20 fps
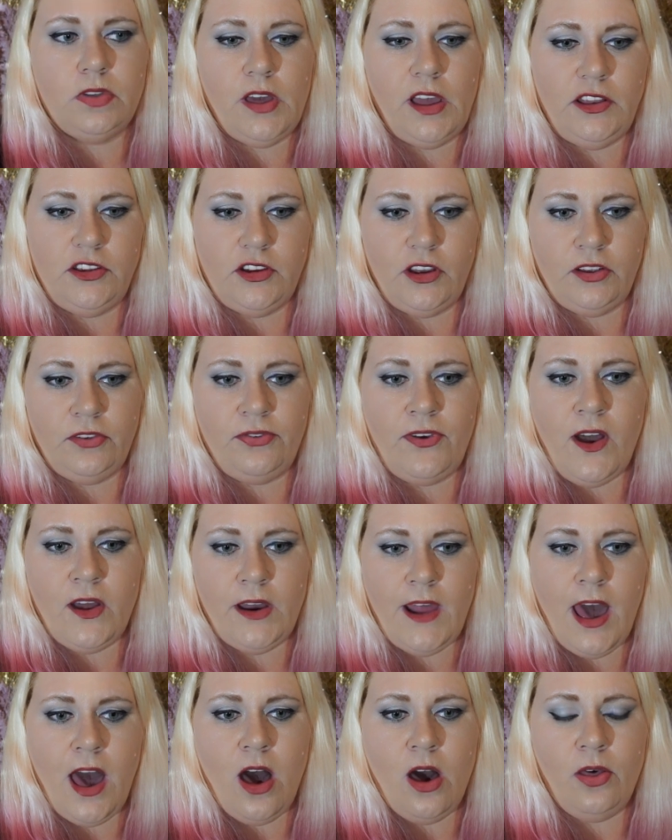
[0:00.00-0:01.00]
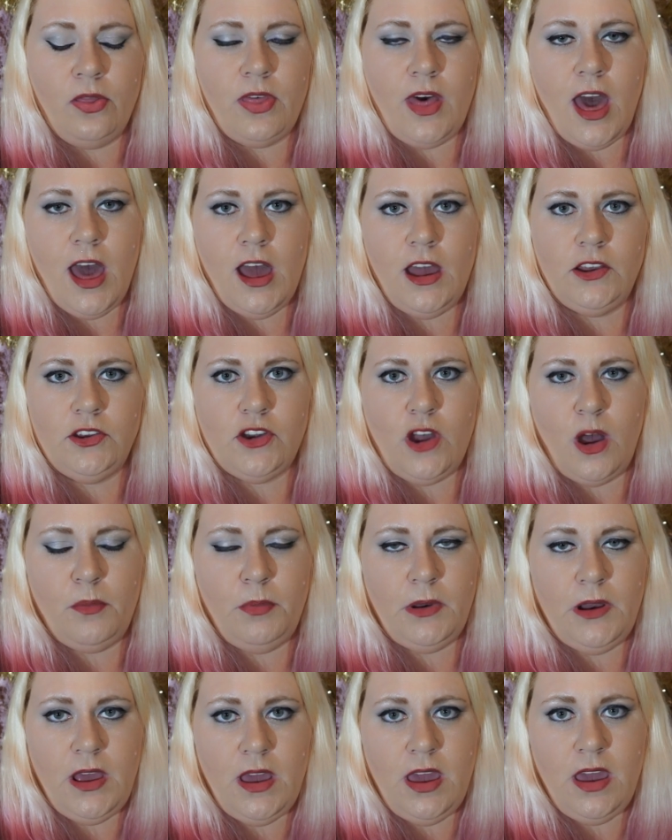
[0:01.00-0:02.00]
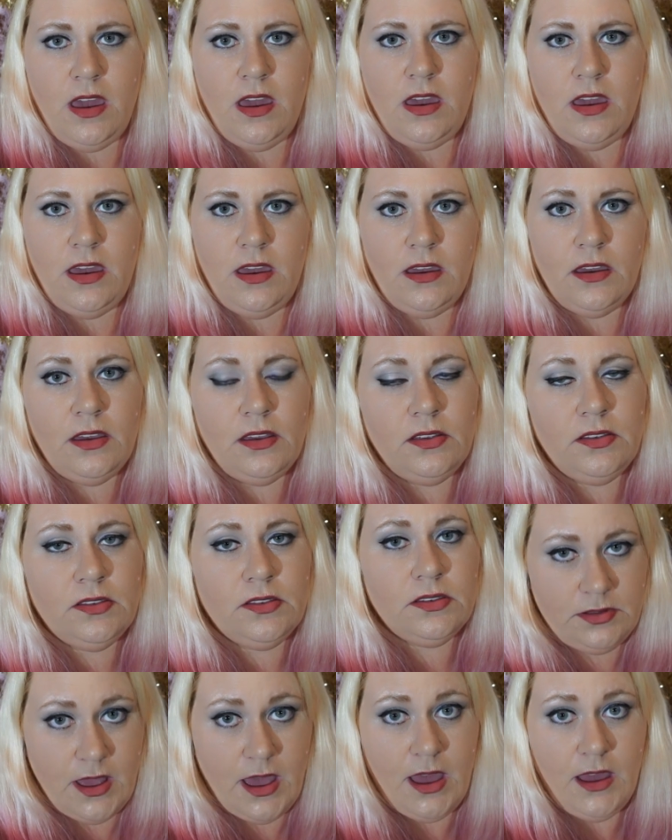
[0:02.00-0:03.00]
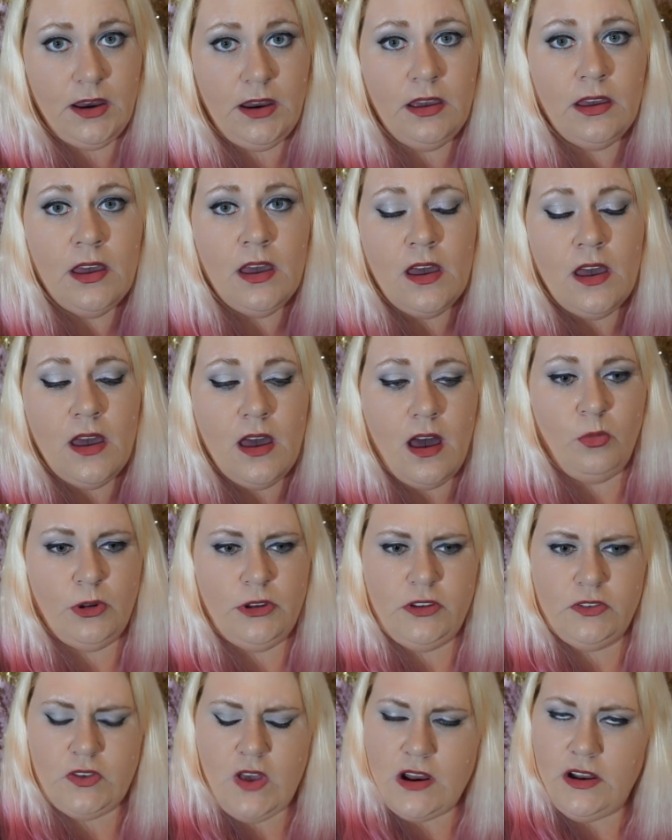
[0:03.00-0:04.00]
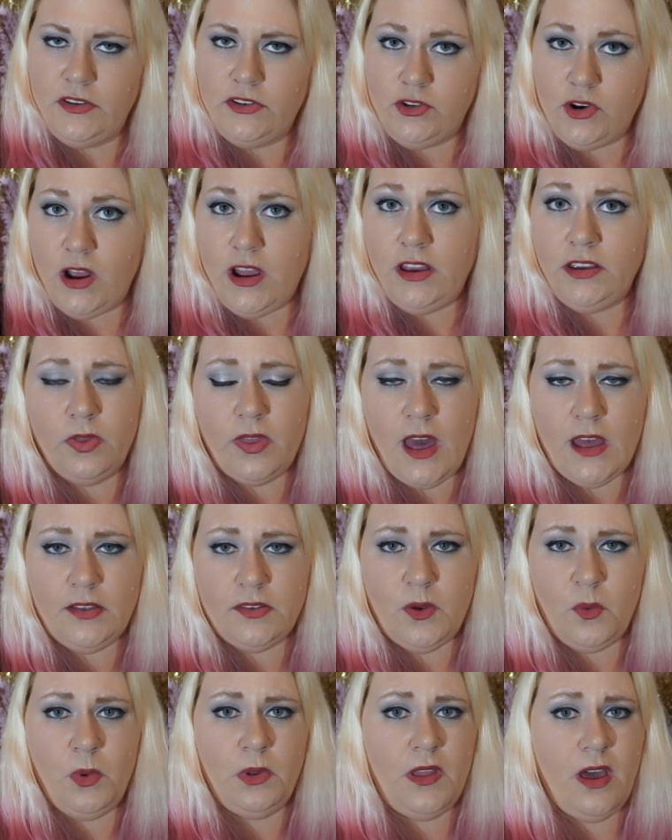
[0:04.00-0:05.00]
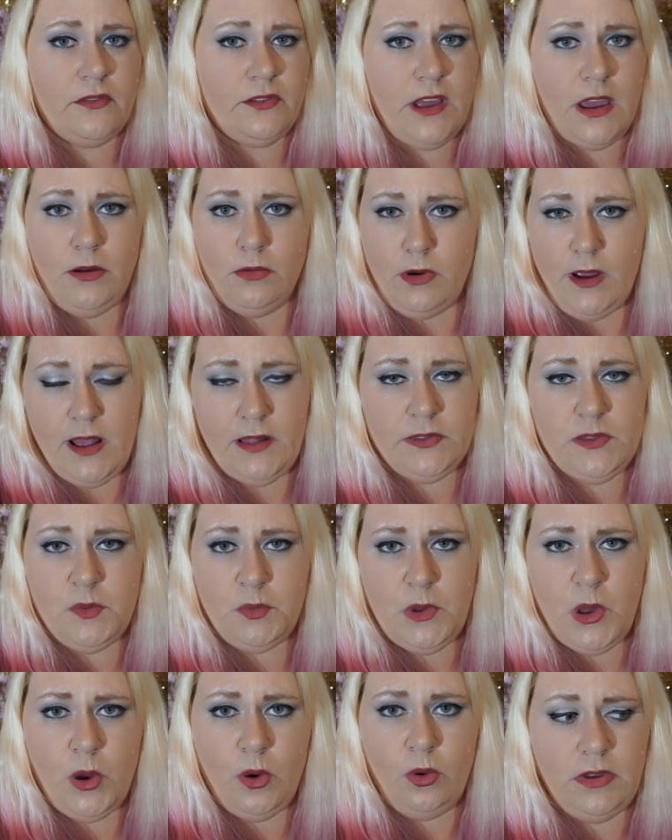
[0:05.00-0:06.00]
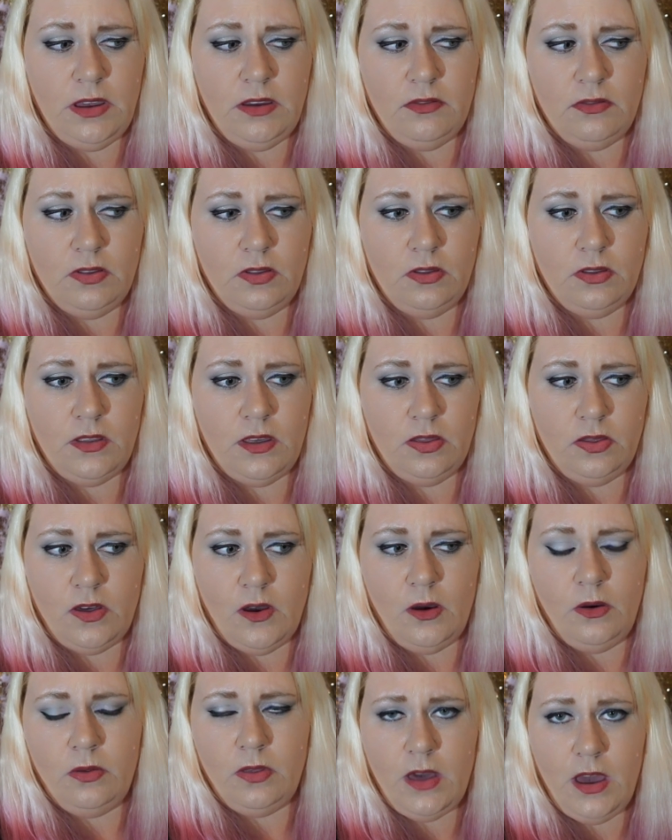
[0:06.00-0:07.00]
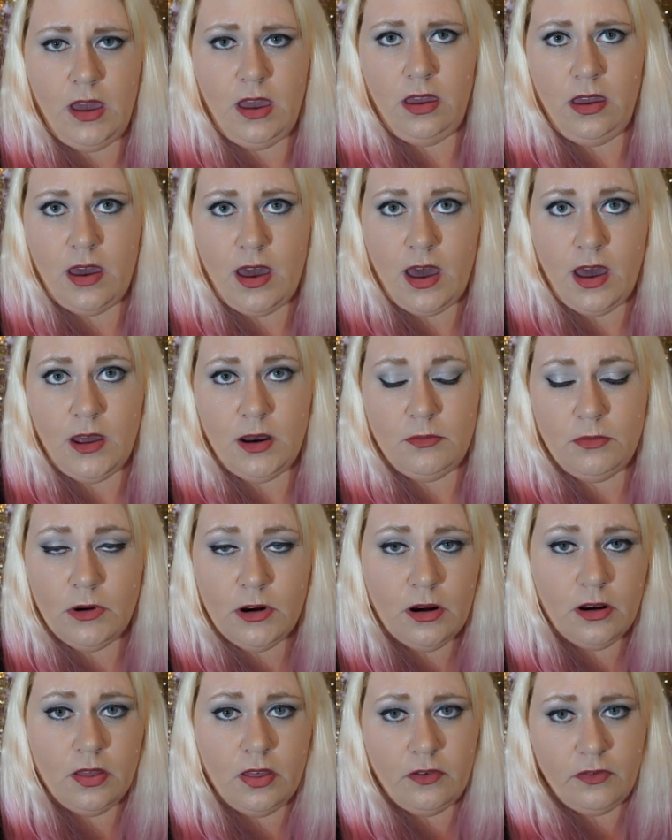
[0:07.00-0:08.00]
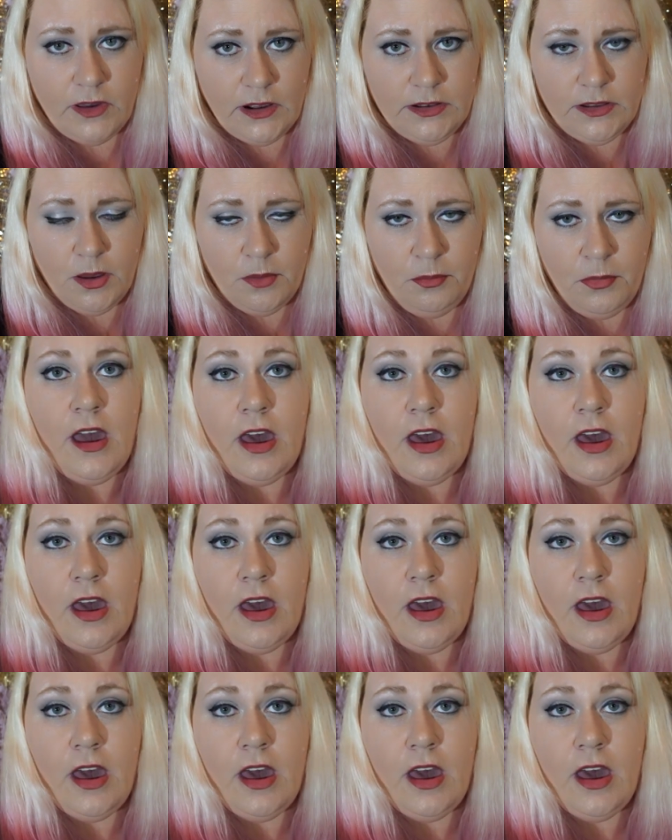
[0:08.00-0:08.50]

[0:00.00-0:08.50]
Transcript: They just found out that Jonbenet is dead, which is kind of strange that someone left a ransom note, even though they had murdered the victim.